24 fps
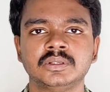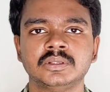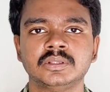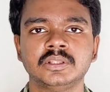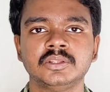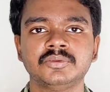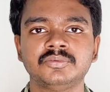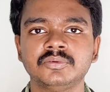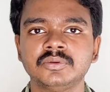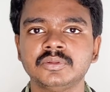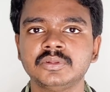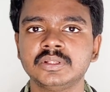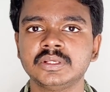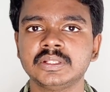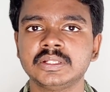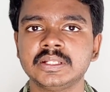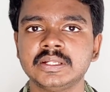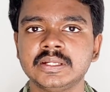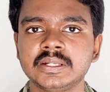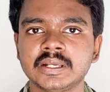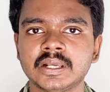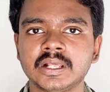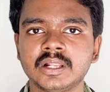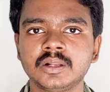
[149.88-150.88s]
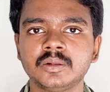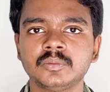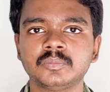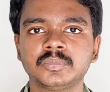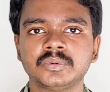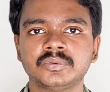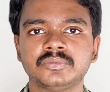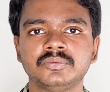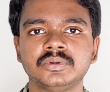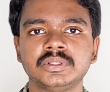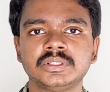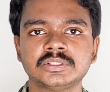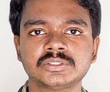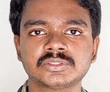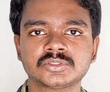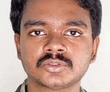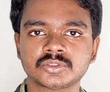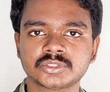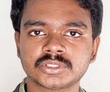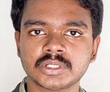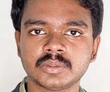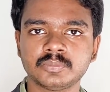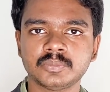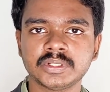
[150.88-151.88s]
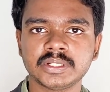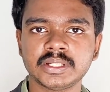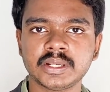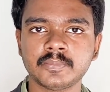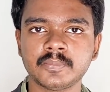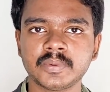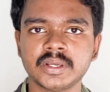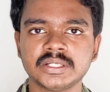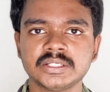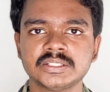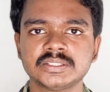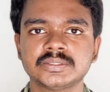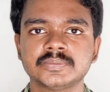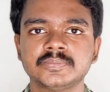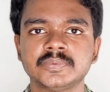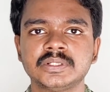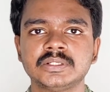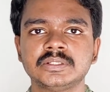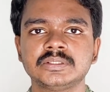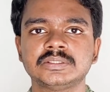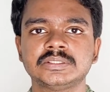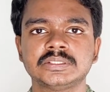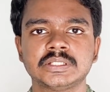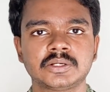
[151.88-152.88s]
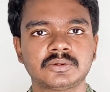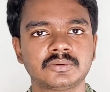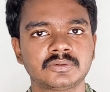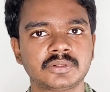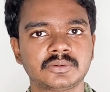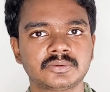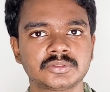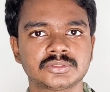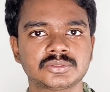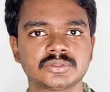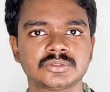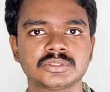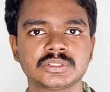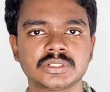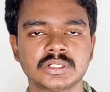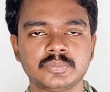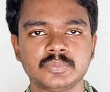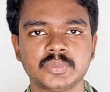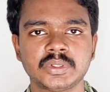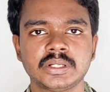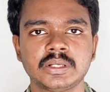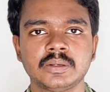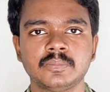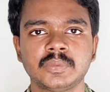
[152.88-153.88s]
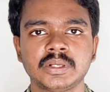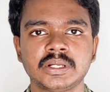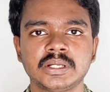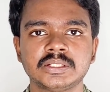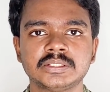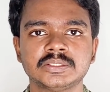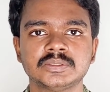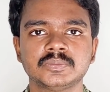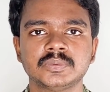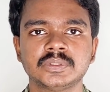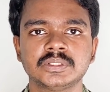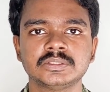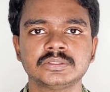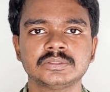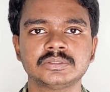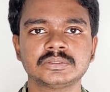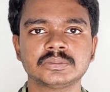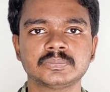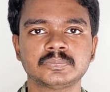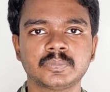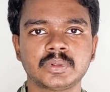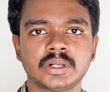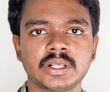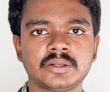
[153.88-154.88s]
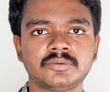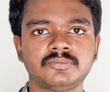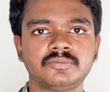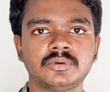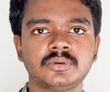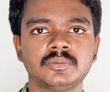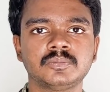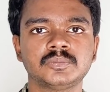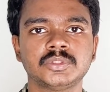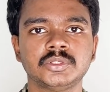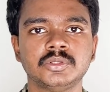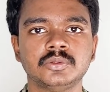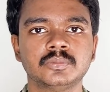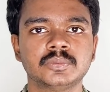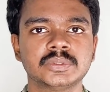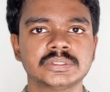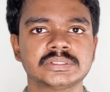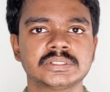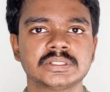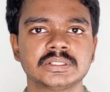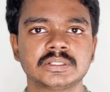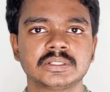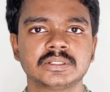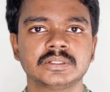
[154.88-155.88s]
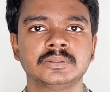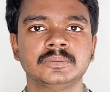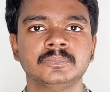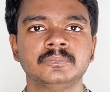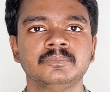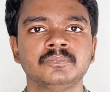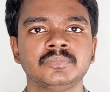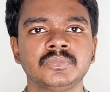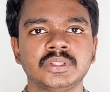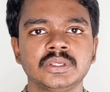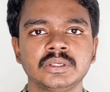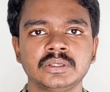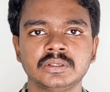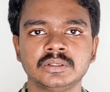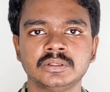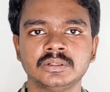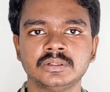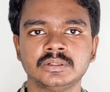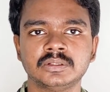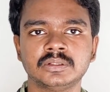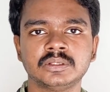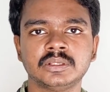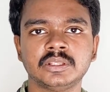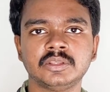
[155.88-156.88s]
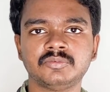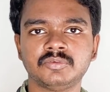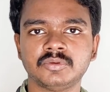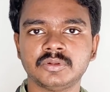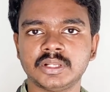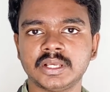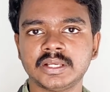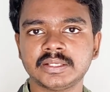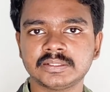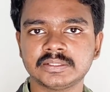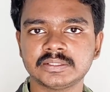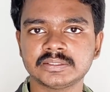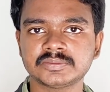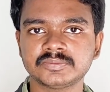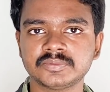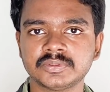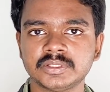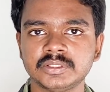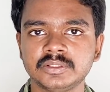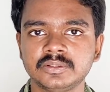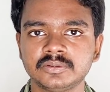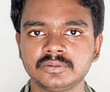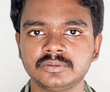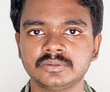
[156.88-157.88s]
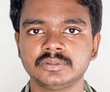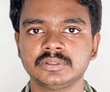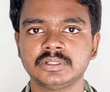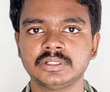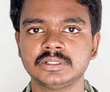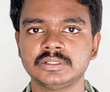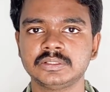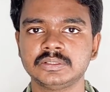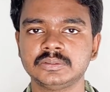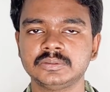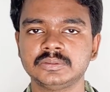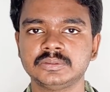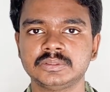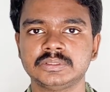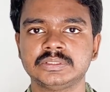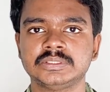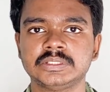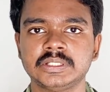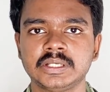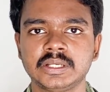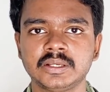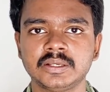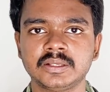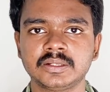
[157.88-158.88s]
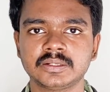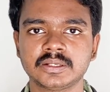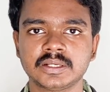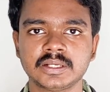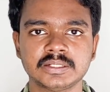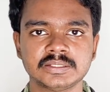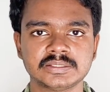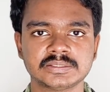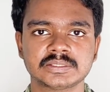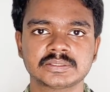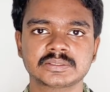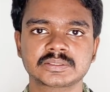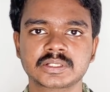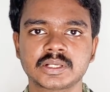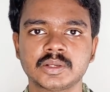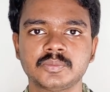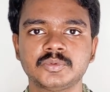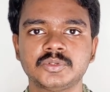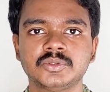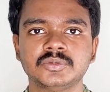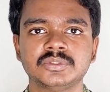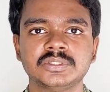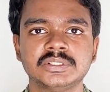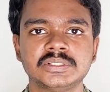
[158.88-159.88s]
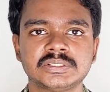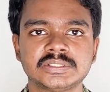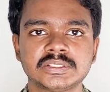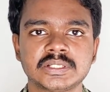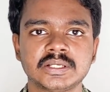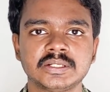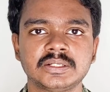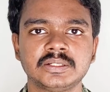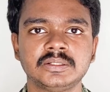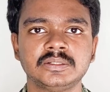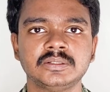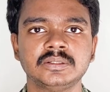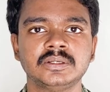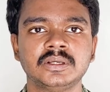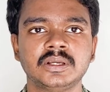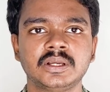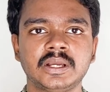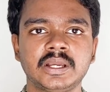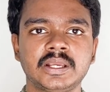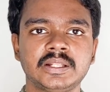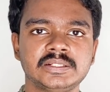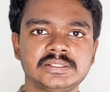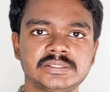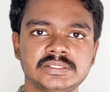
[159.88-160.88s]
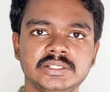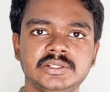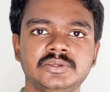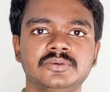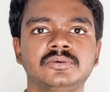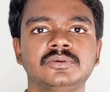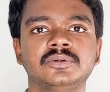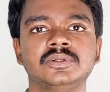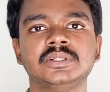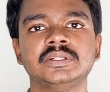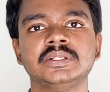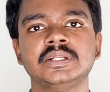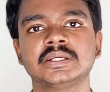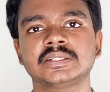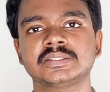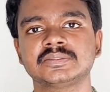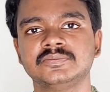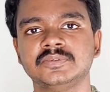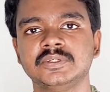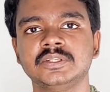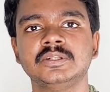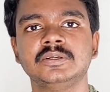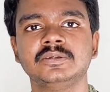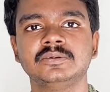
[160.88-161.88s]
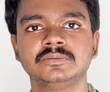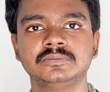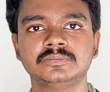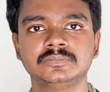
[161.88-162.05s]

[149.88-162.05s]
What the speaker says: If you need any help with social media management, check out our social media management platform, Circle. If you like this video, then share and subscribe to this channel, and see you on the next video.